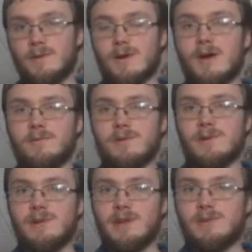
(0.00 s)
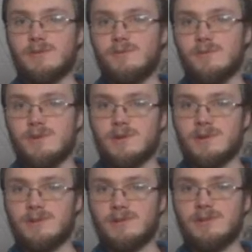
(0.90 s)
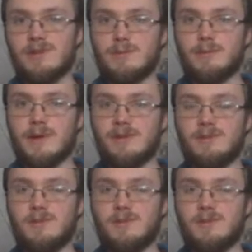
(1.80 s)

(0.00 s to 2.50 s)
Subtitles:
Often it takes a few years to stabilize